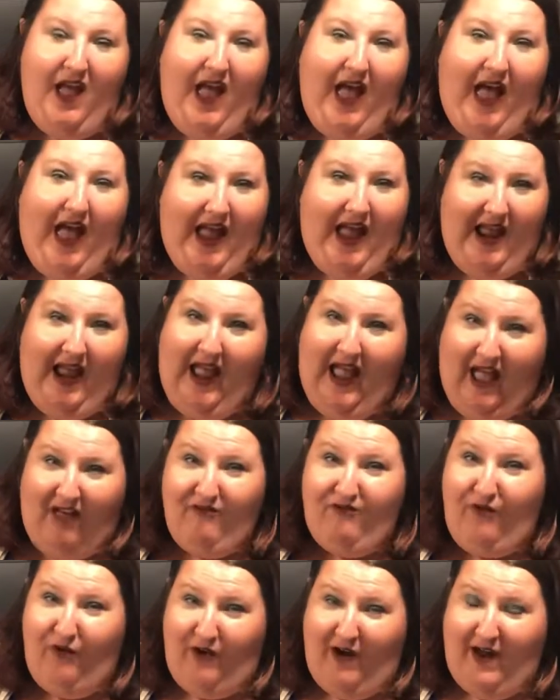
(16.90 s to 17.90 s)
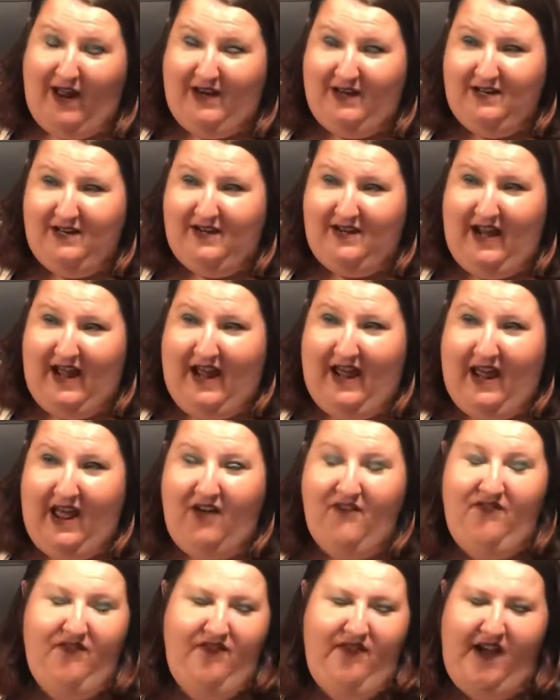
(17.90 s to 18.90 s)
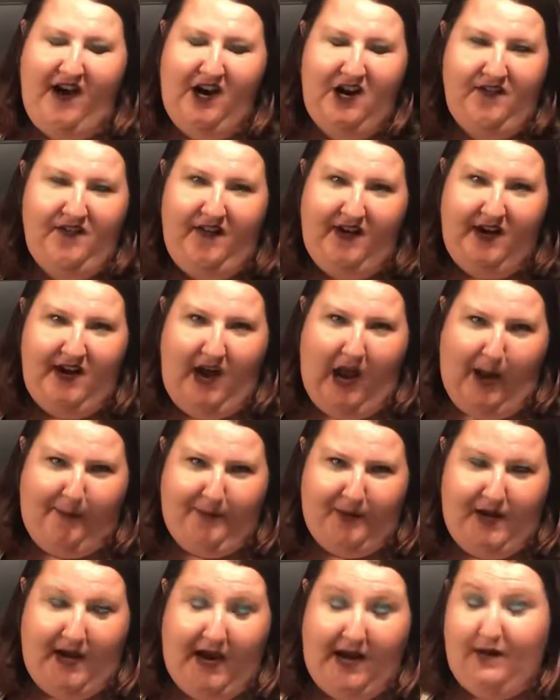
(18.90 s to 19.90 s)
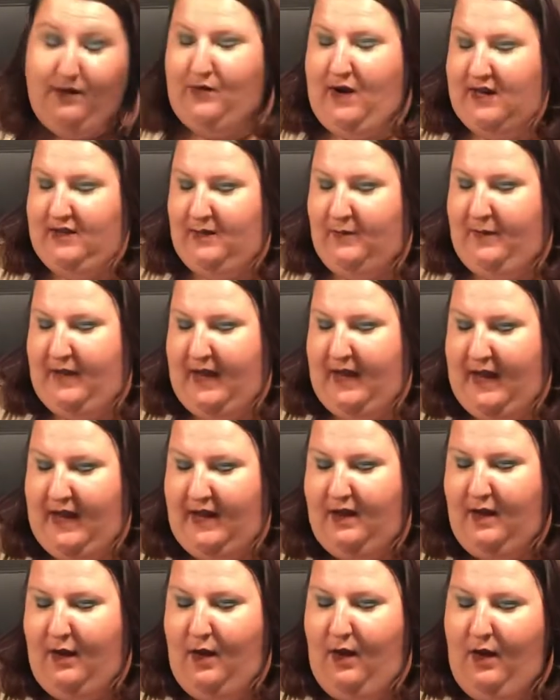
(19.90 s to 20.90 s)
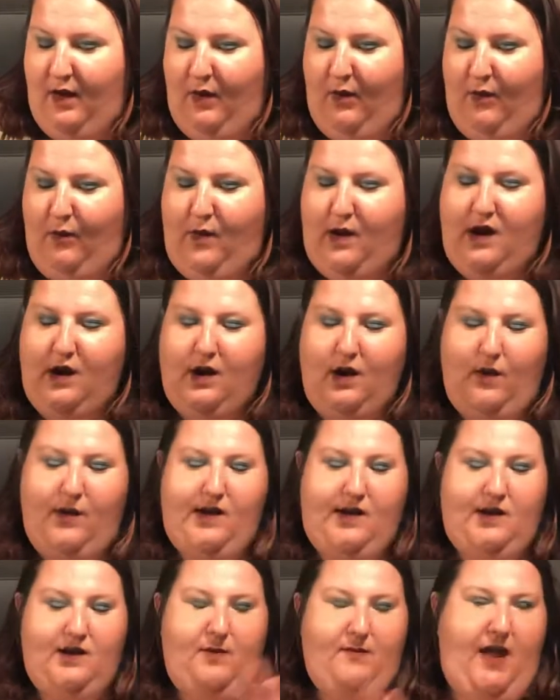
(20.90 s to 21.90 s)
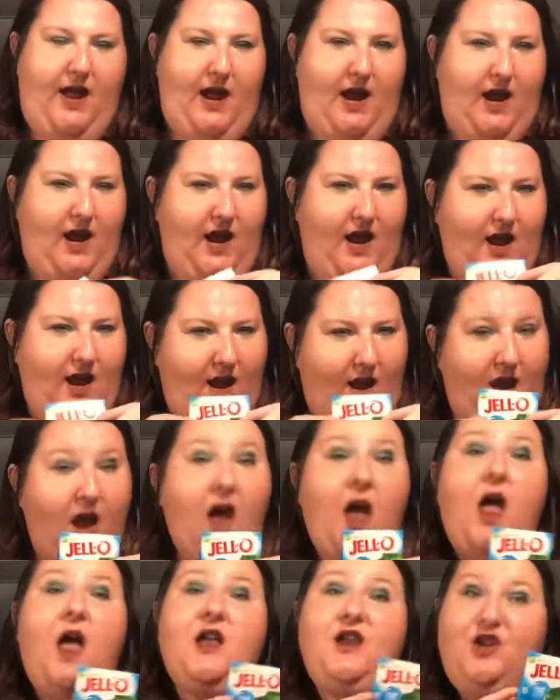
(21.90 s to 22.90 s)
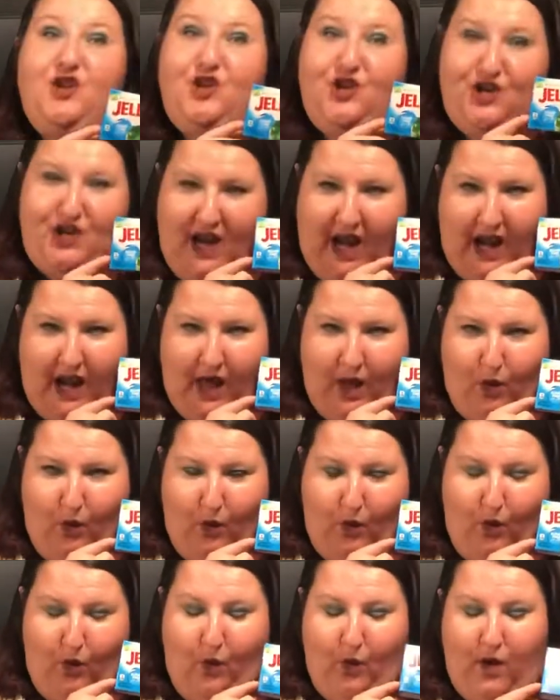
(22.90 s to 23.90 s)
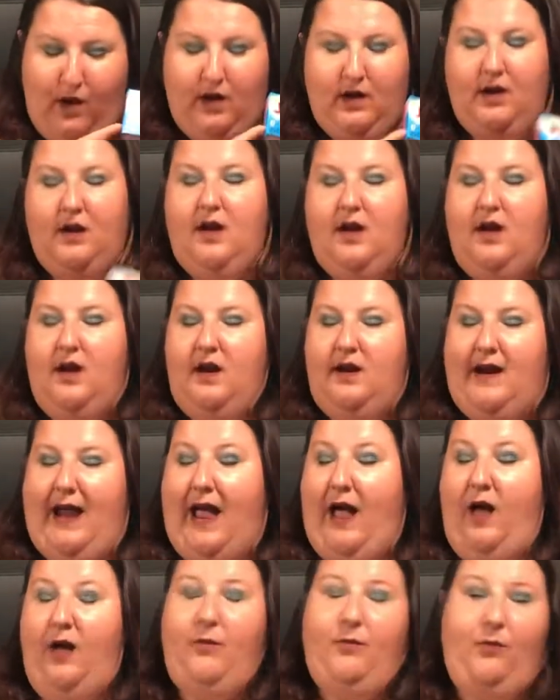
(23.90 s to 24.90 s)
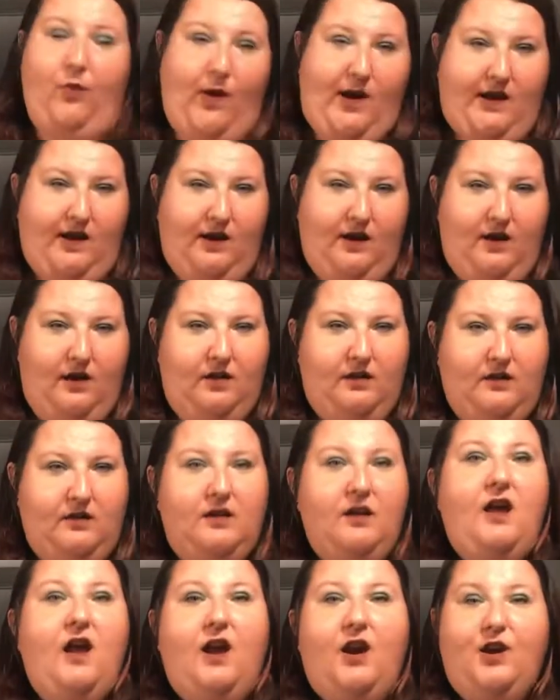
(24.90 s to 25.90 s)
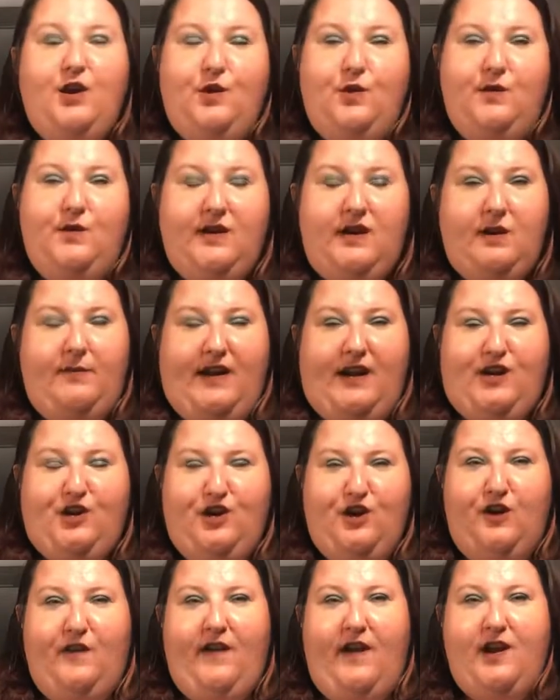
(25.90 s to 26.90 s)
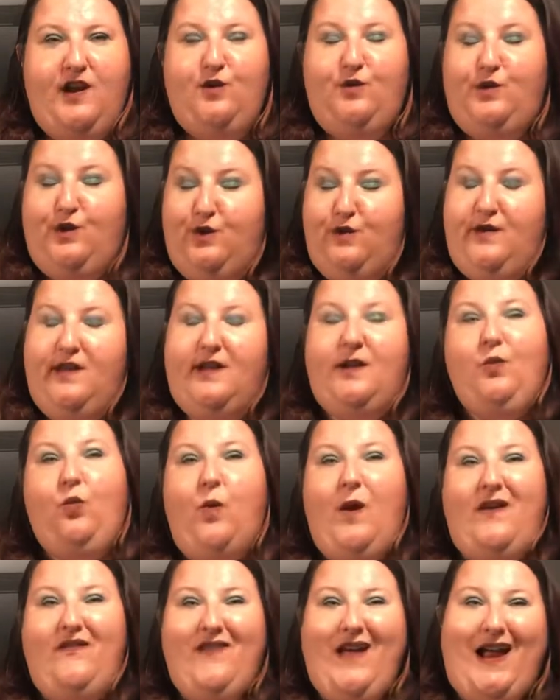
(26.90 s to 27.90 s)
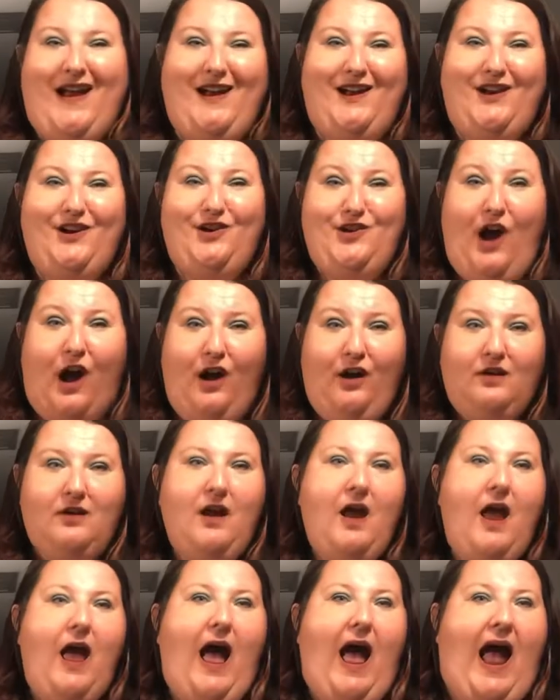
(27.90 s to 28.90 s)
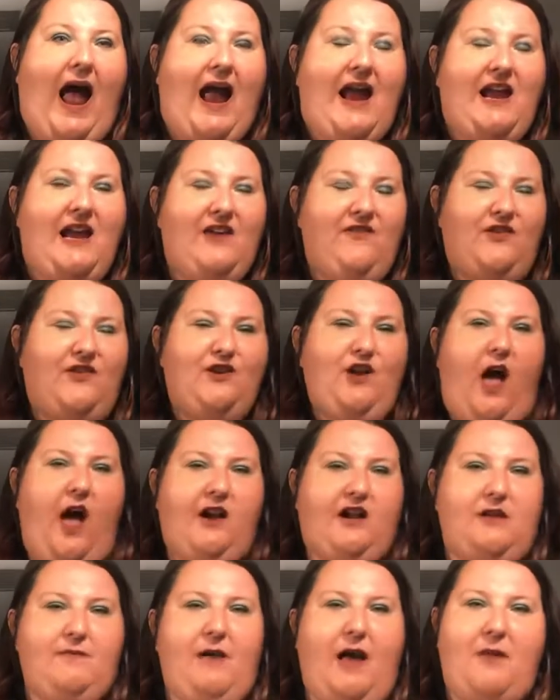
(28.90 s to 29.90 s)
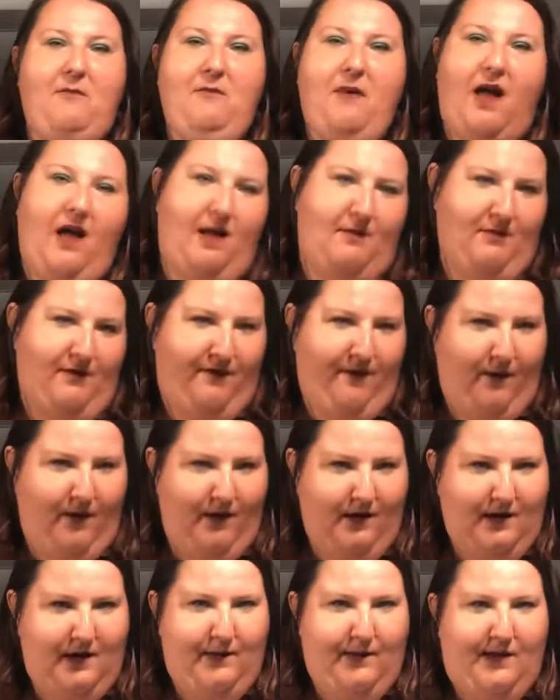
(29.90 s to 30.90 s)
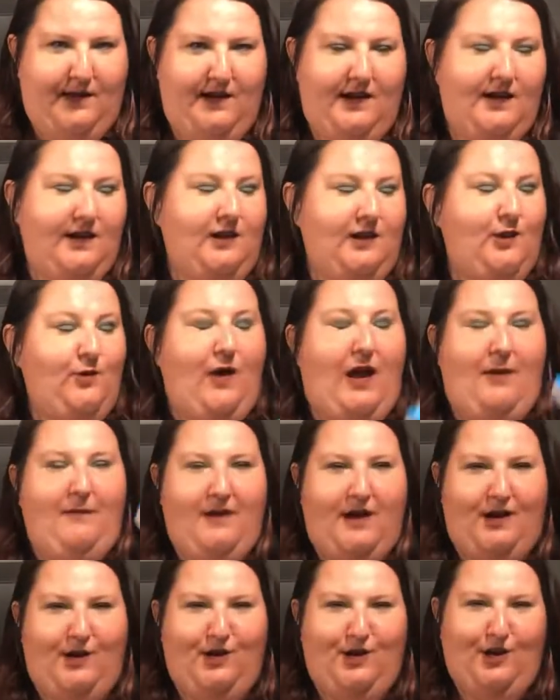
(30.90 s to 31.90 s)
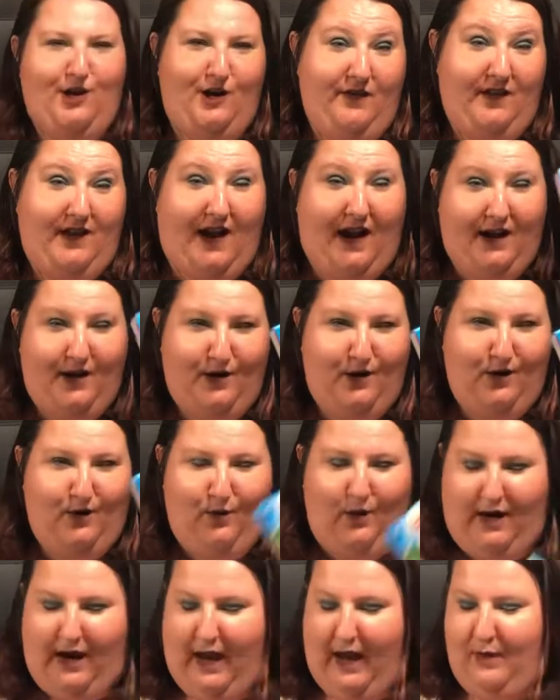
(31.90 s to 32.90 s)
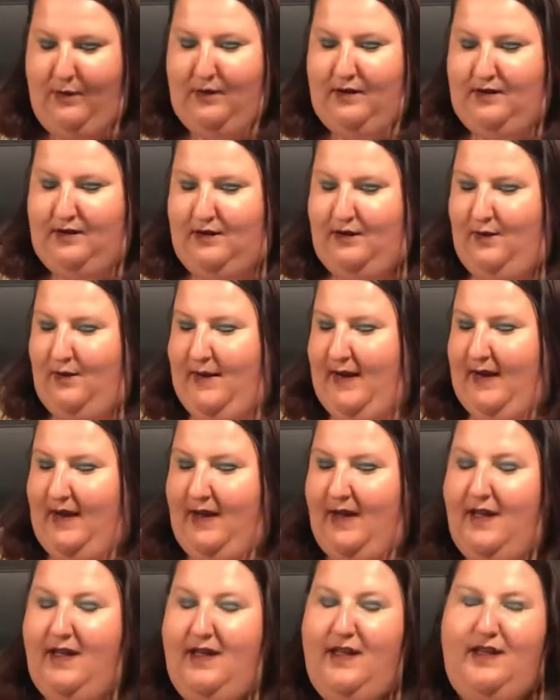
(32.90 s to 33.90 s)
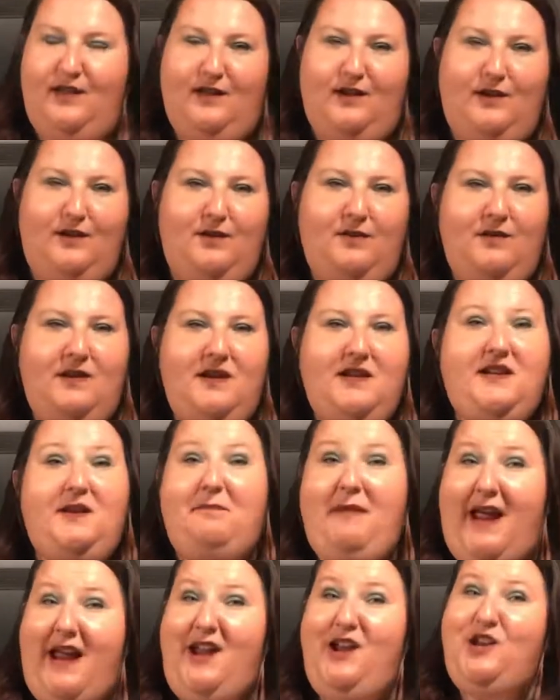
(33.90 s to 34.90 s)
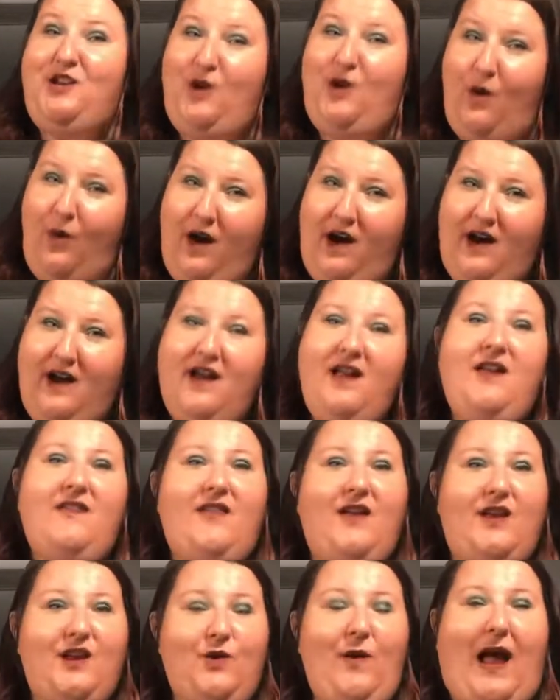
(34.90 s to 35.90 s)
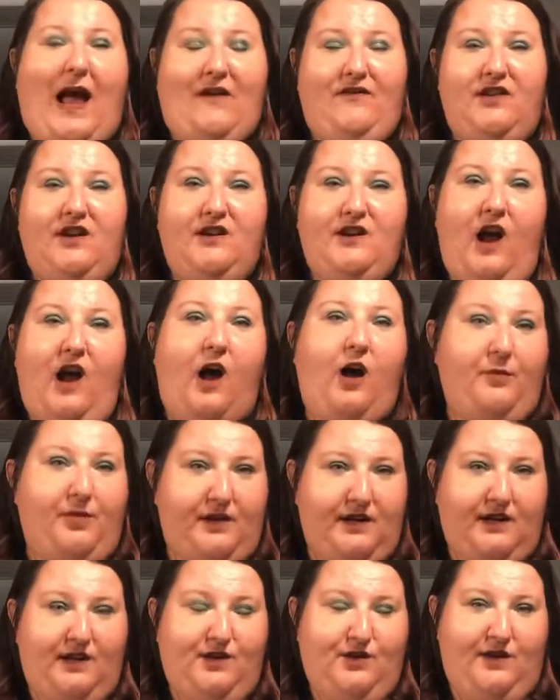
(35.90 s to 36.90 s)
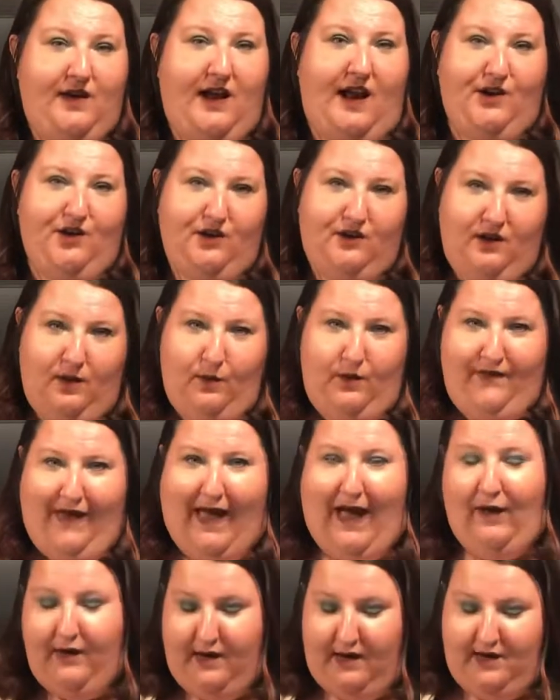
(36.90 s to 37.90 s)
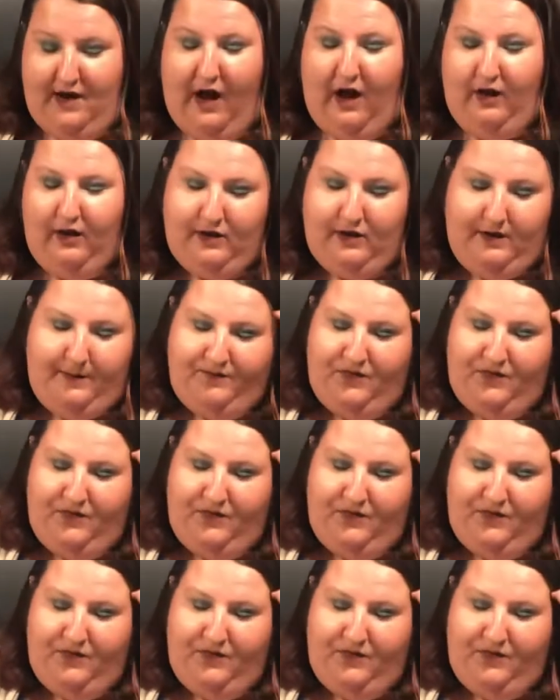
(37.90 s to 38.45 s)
I have for us today a very, very complicated recipe. We are going to make jello. Now, boys and girls, you need to make sure that you do this with an adult. I even talked to my mom before doing this, so I made sure that I knew what I was doing. So you need to make sure that you have an adult. Please do not do this without an adult.